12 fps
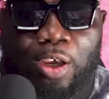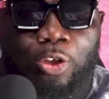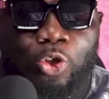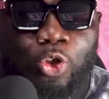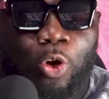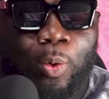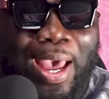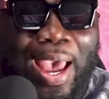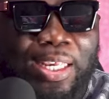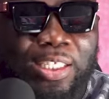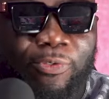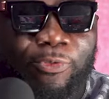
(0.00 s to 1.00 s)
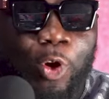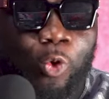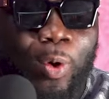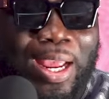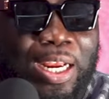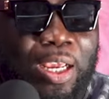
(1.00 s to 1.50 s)
So guys, if you're
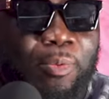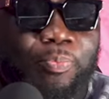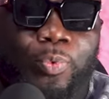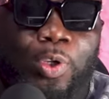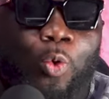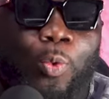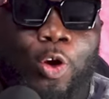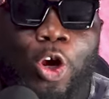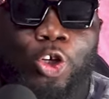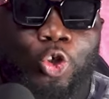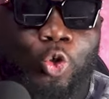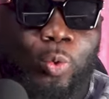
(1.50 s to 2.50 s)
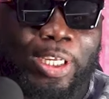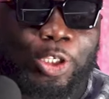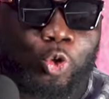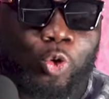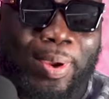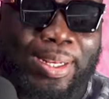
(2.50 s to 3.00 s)
ready, we're going to do the
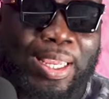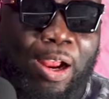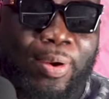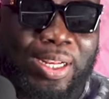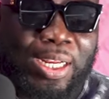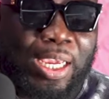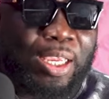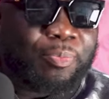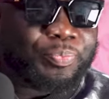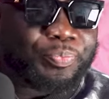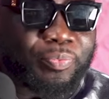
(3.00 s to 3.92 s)
stream. And currently,